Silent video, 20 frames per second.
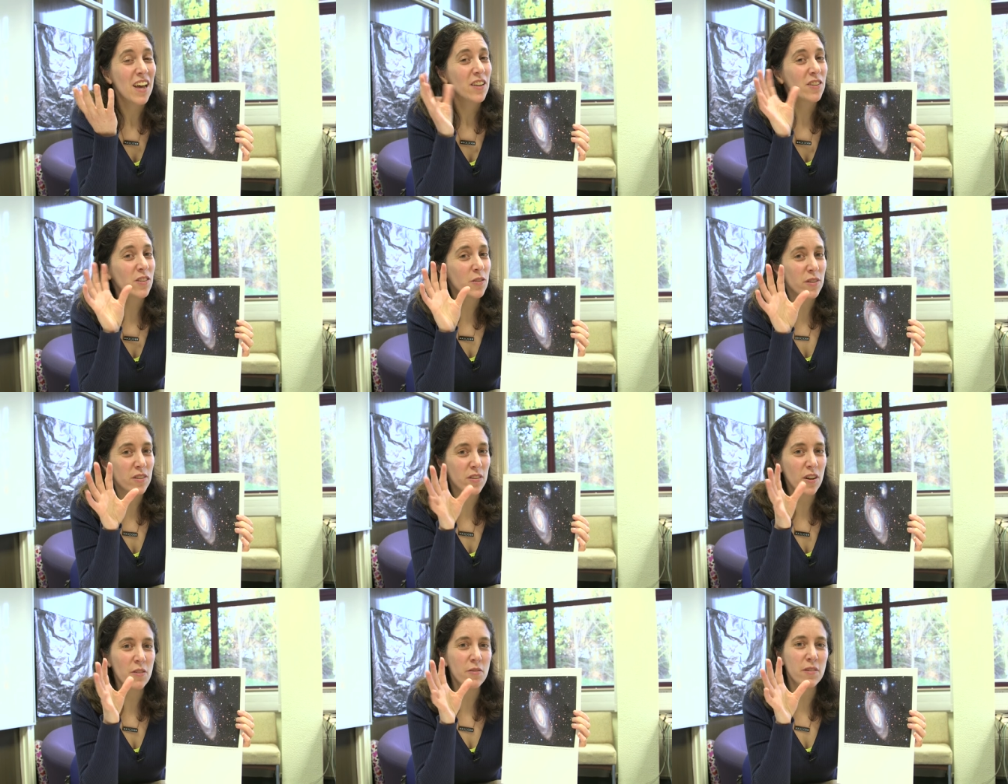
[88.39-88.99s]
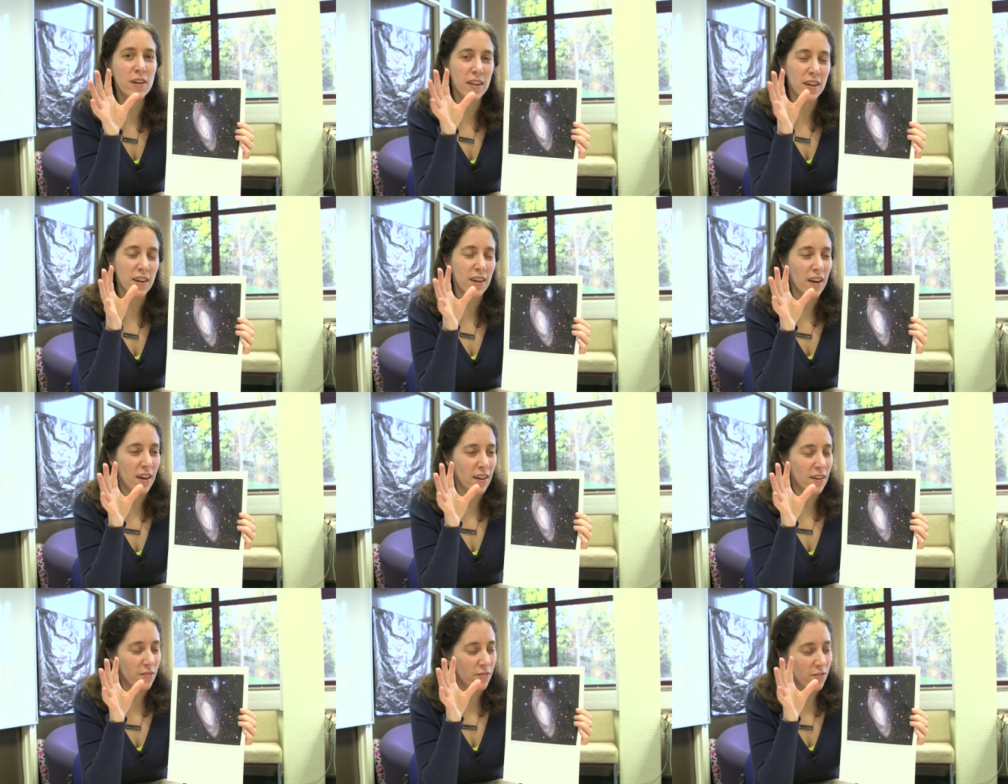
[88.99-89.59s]
So it's already a
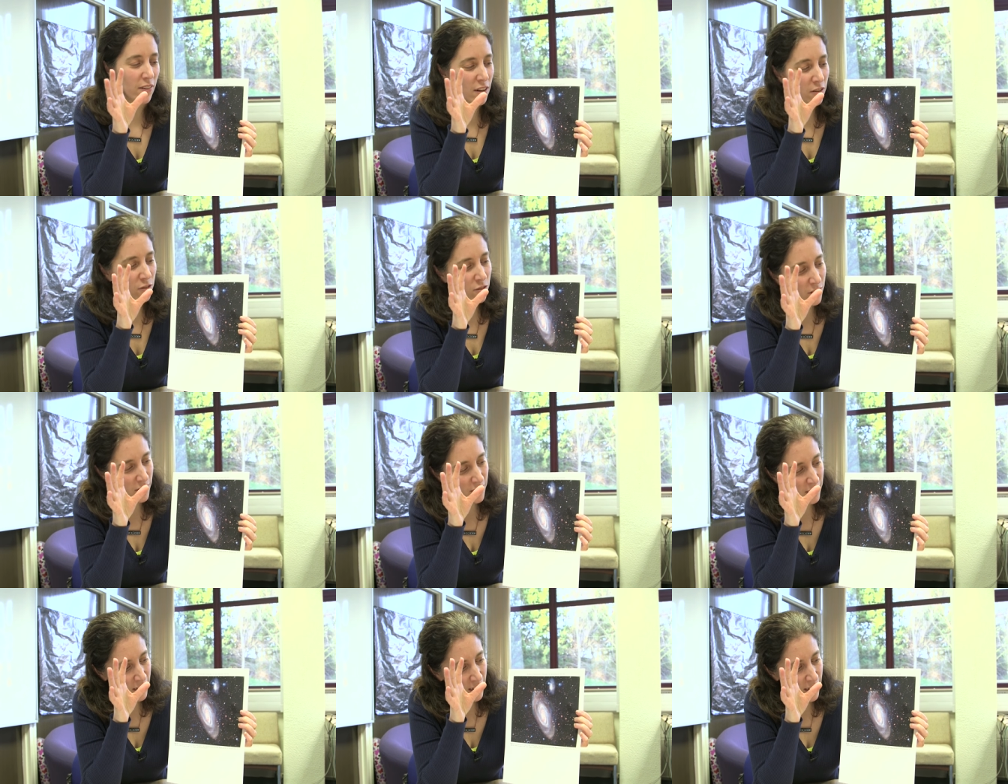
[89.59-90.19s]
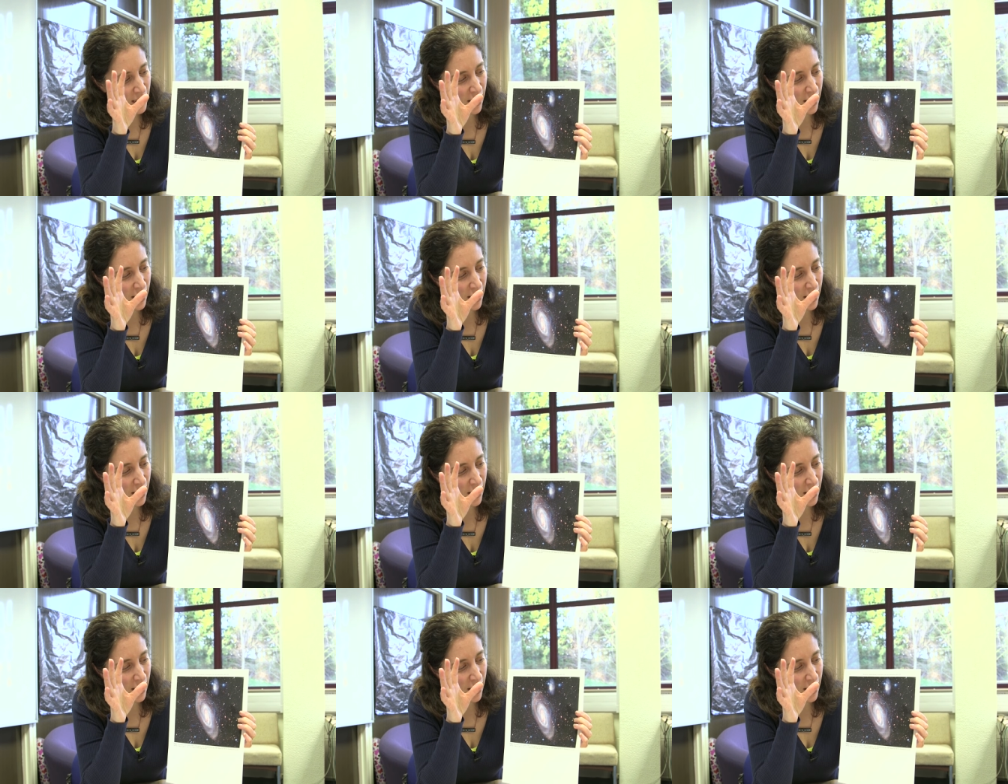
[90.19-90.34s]
kind of interesting